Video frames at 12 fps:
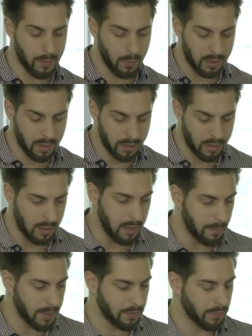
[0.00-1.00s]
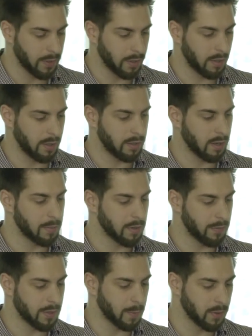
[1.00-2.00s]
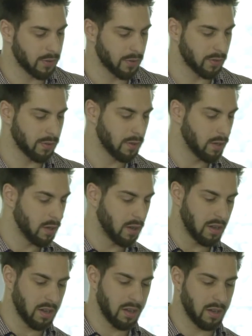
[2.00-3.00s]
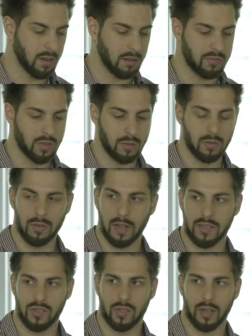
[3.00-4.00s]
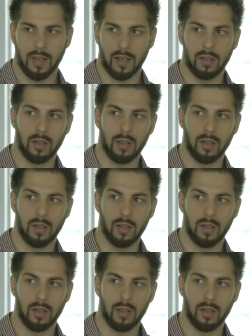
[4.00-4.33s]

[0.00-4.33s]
if you want to limit the number of responses? To, let's say,